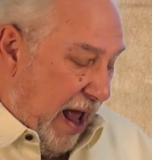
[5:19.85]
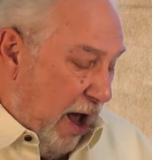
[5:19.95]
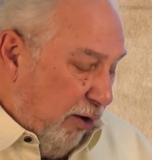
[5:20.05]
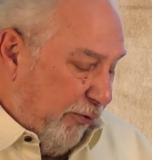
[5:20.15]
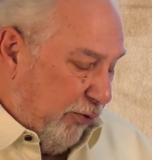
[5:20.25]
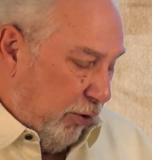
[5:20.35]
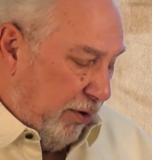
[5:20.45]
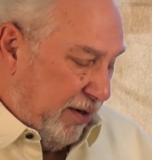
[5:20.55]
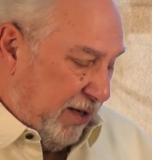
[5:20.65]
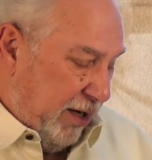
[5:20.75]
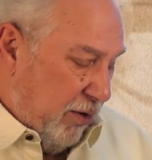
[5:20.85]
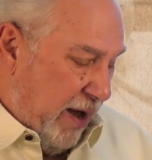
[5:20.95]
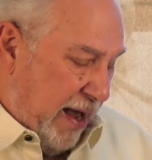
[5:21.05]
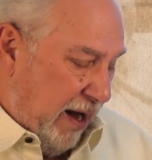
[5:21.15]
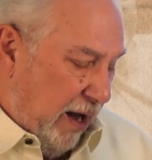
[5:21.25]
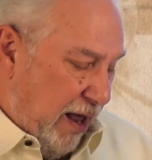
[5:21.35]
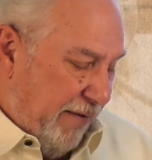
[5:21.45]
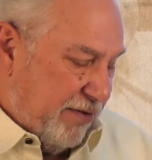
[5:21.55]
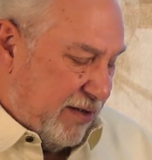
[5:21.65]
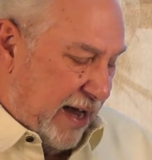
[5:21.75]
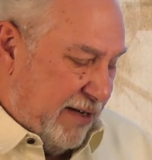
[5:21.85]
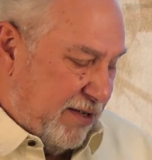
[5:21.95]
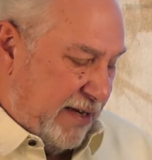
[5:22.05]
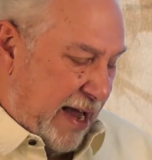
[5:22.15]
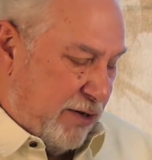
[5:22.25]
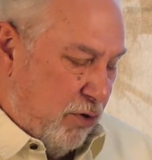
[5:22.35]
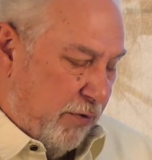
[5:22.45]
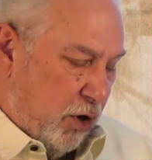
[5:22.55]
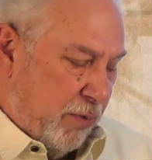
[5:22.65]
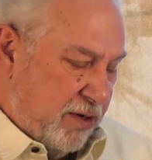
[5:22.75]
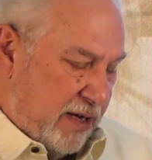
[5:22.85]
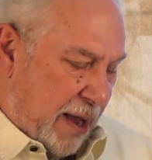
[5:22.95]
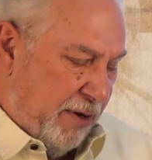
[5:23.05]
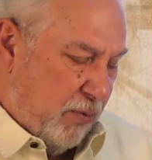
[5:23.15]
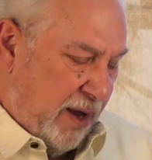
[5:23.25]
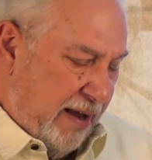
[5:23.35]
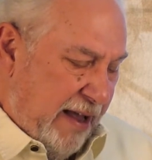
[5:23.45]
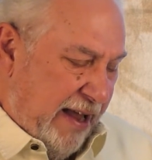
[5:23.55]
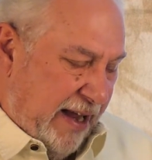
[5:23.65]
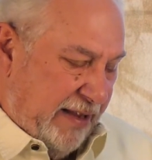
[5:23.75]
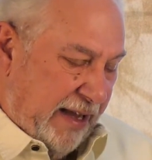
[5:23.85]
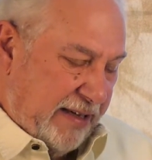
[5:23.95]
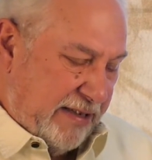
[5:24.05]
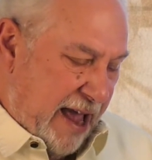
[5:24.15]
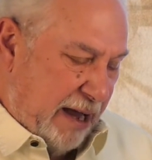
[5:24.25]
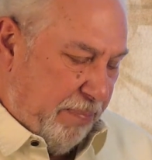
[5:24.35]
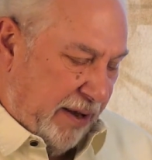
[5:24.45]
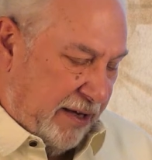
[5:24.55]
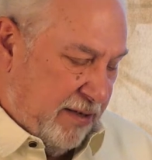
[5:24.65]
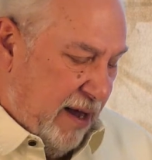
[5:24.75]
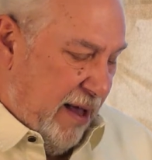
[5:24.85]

El Floridito had a life-size statue of Ernest Hemingway in the exact place